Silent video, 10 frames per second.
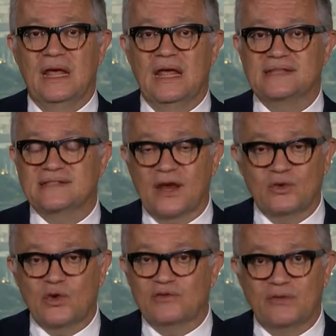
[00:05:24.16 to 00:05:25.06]
His
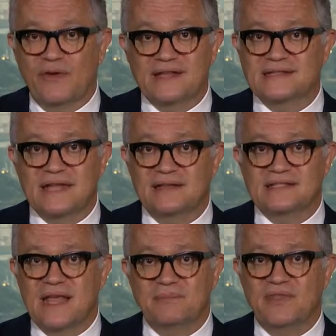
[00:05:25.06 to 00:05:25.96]
Secretary of Defense said the
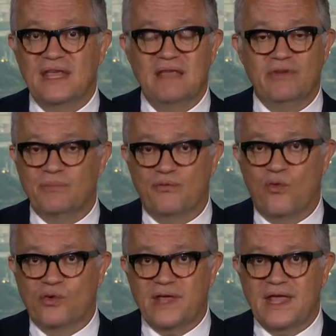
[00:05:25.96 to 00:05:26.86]
same thing even
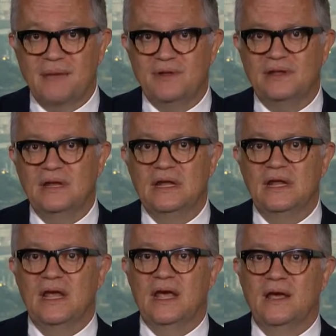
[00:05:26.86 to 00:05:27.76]
before they came in
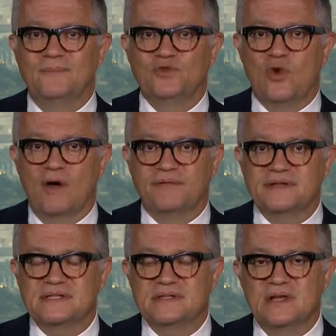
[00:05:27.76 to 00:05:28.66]
to
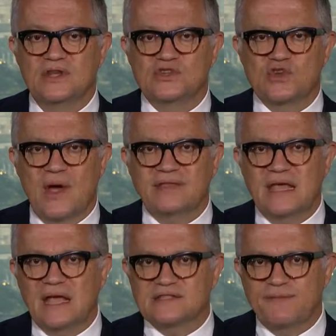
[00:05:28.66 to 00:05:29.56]
office. So I
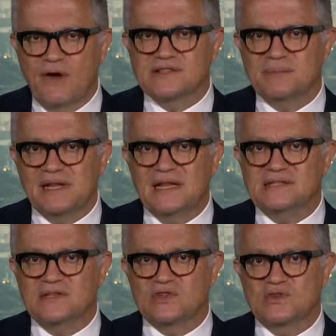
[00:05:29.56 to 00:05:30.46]
think as far as the Middle
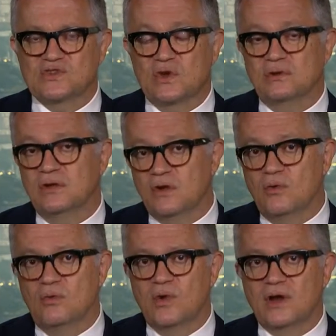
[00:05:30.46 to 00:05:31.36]
East is concerned, you know,
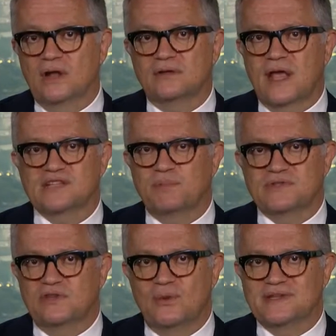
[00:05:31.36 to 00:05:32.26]
we're not
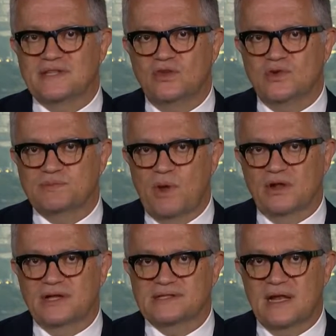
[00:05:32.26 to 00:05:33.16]
experts in domestic U.S.
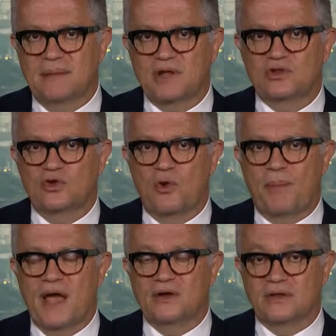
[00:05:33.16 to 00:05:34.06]
politics, and I'm not going to
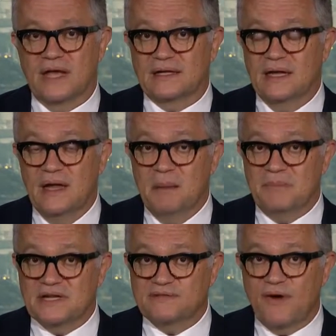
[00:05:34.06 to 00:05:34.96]
opine on that.
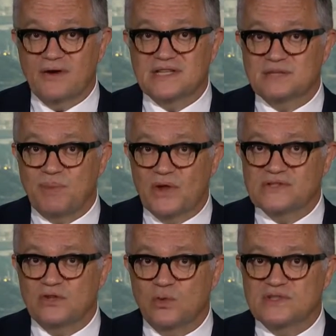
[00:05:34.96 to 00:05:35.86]
But as far as his
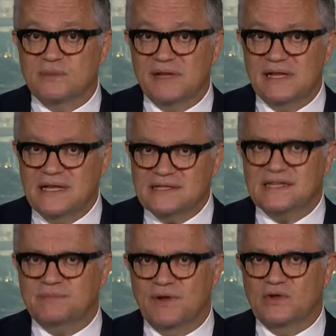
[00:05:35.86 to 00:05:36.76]
policy towards the Middle East
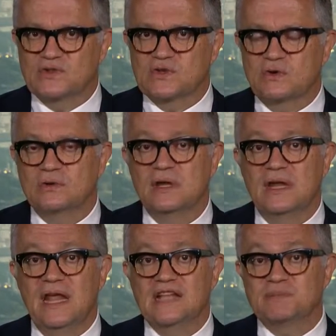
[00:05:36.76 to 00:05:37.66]
has been concerned,
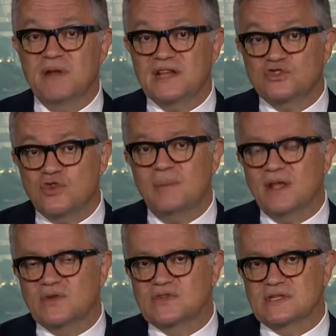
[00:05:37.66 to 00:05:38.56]
it's been extremely
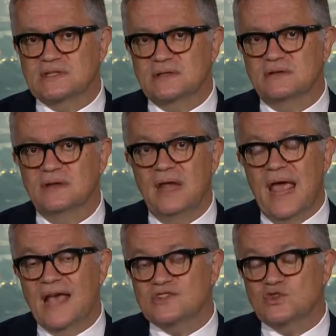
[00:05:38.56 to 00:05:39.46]
consistent.
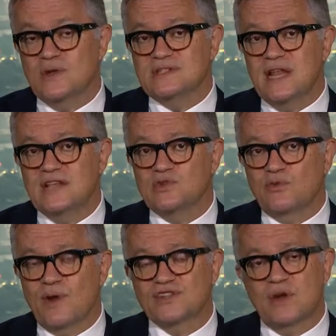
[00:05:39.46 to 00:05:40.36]
As to his dealings
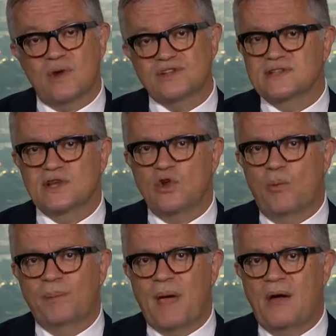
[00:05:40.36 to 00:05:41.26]
with Russia, Russia is a
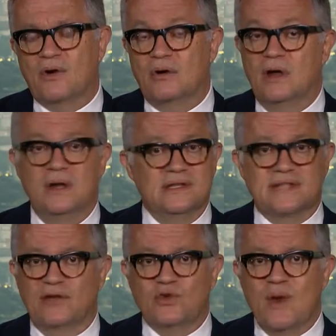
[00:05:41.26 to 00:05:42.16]
global power.
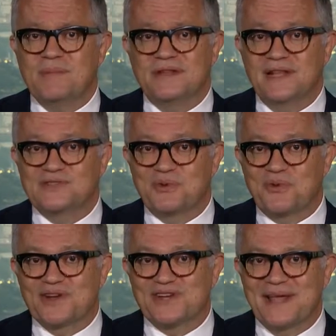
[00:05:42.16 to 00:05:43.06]
Saudi Arabia deals with
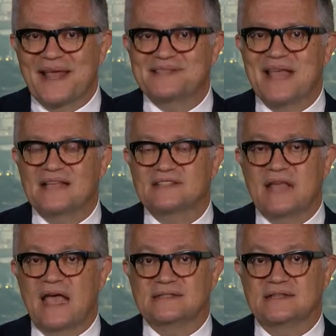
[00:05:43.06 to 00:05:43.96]
Russia and
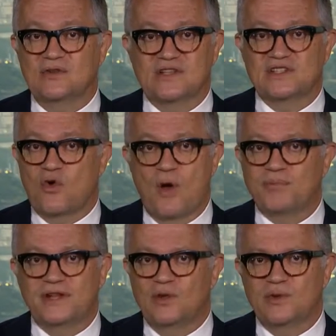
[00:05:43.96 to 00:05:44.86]
has
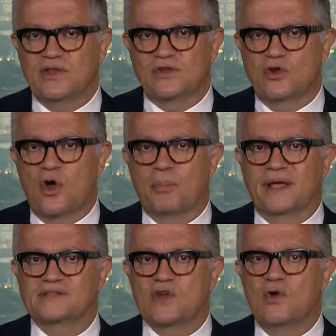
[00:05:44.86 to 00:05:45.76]
cooperated with us on
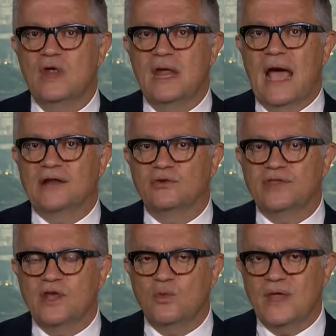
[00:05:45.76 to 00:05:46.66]
OPEC. So I don't
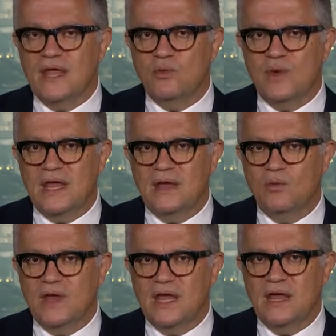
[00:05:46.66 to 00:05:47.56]
think
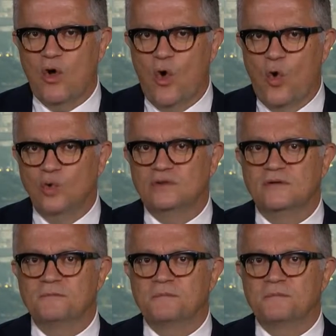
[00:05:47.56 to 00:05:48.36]
we hold